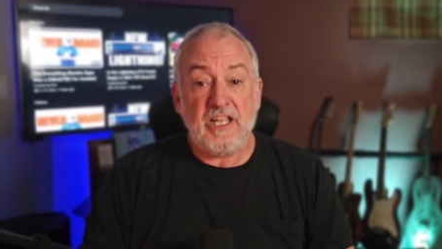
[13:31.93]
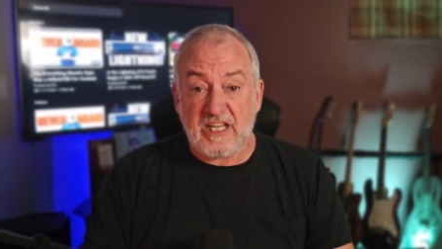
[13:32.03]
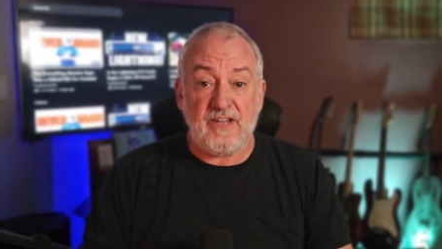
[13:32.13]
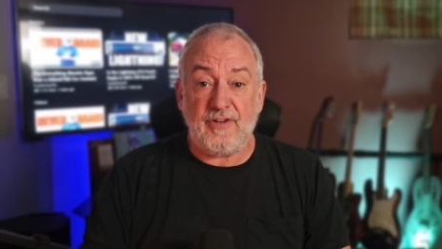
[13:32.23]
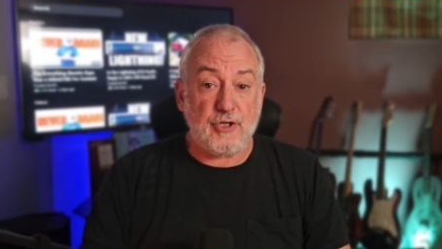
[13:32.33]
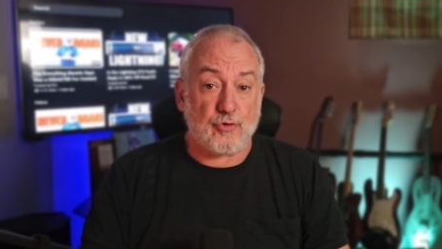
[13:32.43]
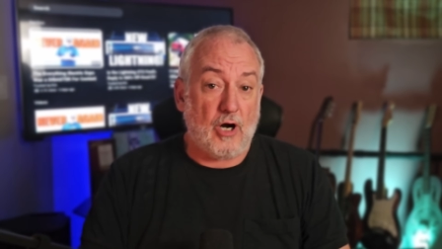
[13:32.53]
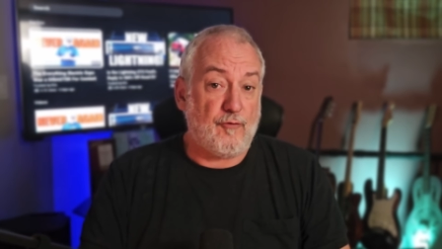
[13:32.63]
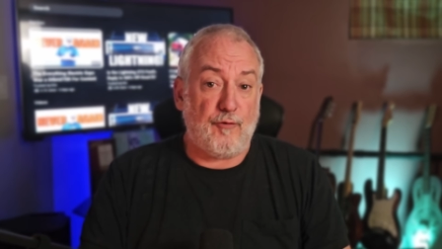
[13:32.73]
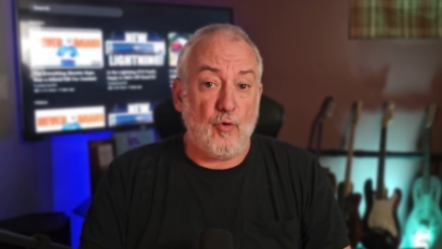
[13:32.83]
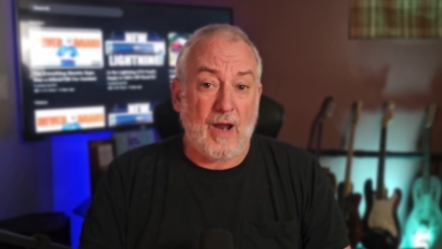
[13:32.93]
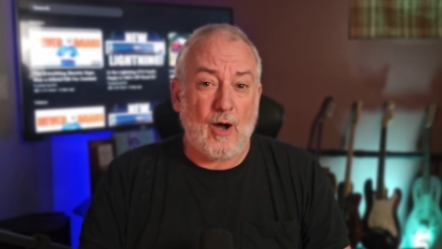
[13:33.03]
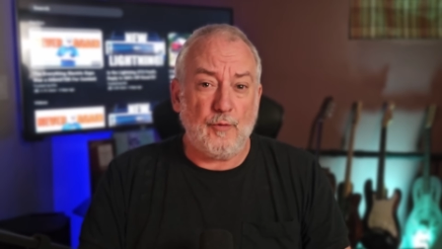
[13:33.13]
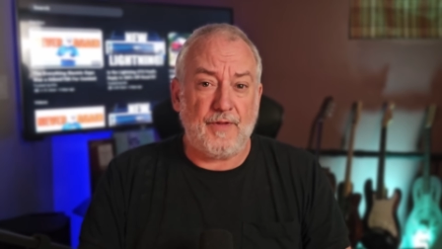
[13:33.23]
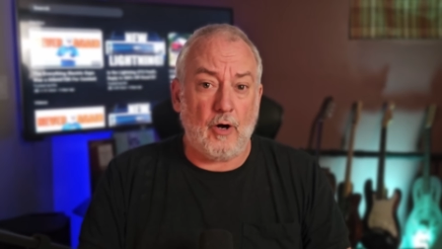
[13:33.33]
EV truck folk
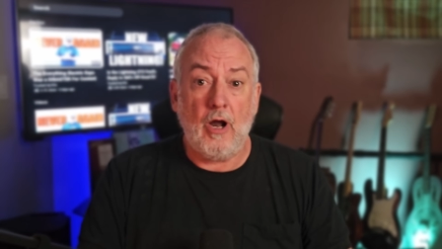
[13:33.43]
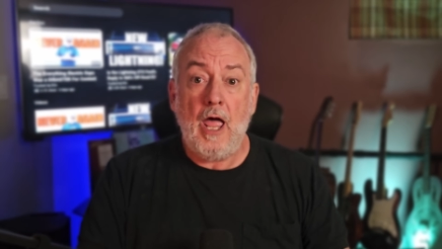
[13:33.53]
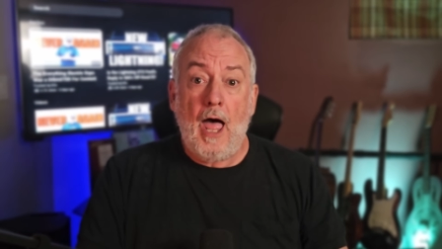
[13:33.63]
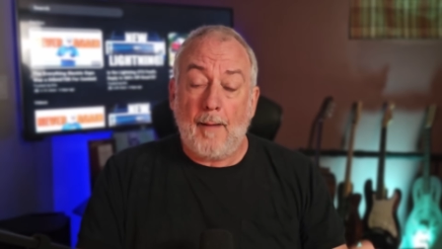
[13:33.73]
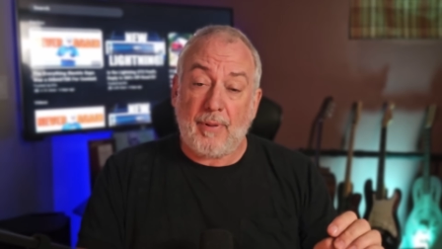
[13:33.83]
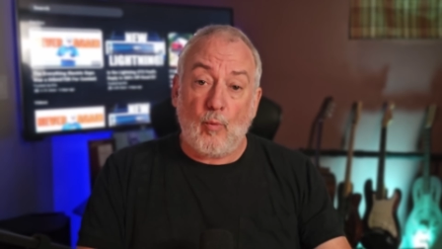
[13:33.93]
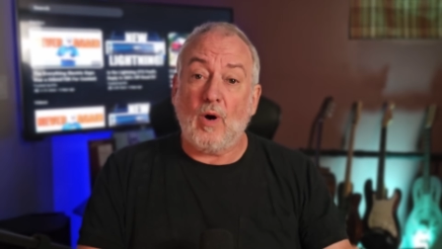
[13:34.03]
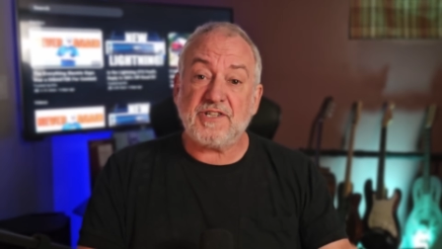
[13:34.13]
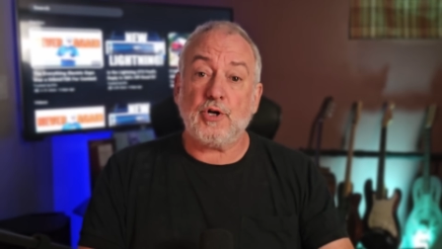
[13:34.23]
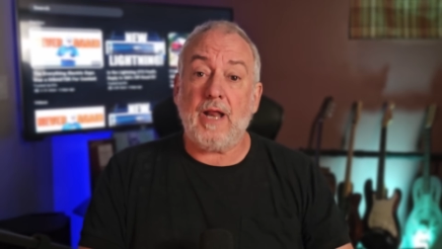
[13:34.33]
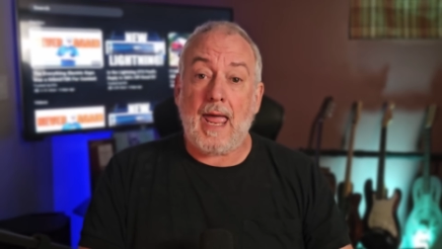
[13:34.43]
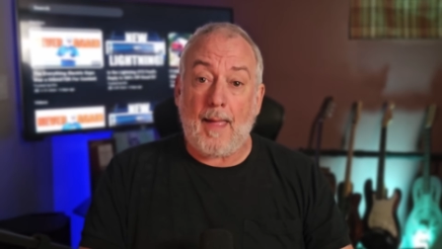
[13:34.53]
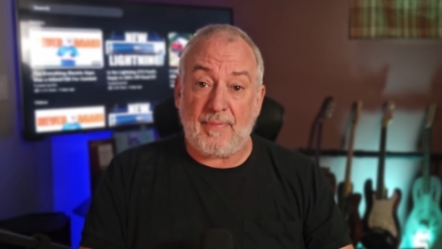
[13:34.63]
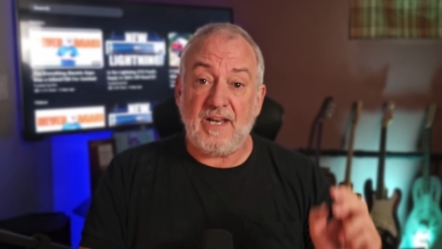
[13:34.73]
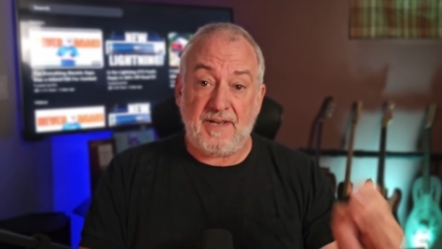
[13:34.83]
out there about what's going to
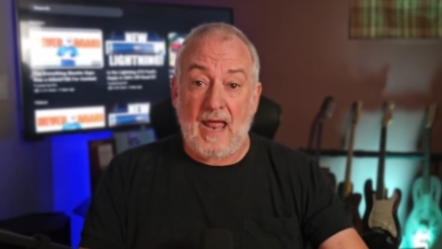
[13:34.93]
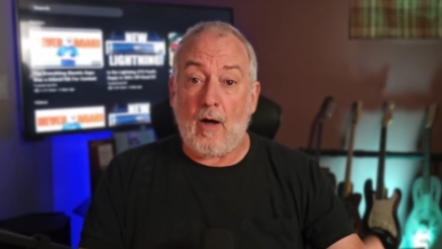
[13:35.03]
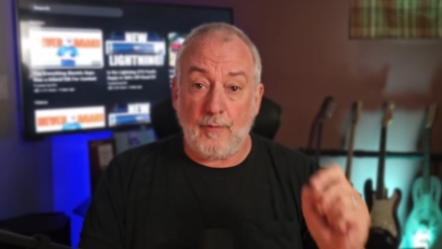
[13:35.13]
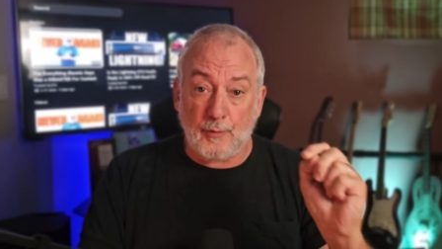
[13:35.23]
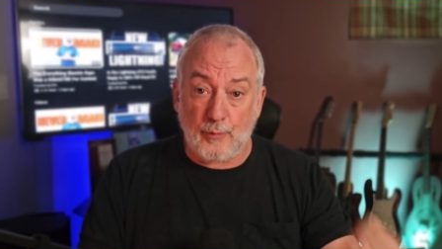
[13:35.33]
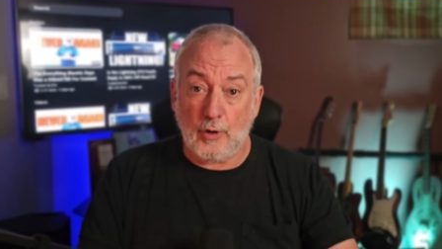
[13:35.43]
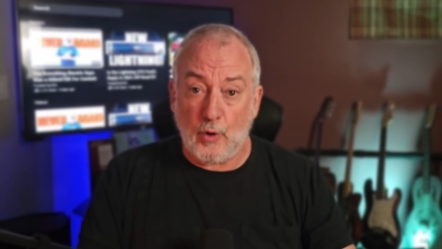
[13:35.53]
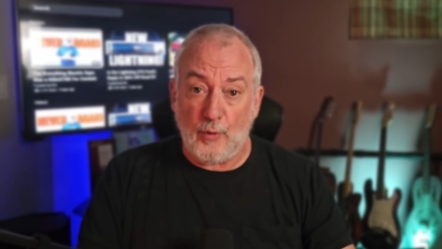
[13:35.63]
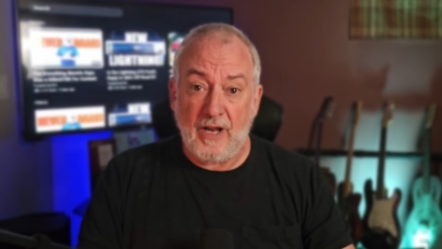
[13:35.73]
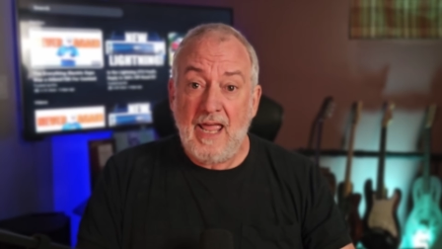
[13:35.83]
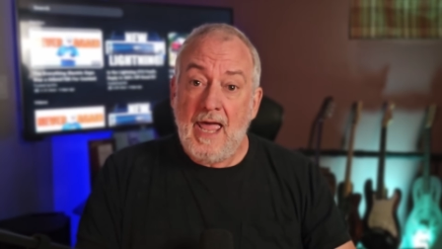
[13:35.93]
happen down the road.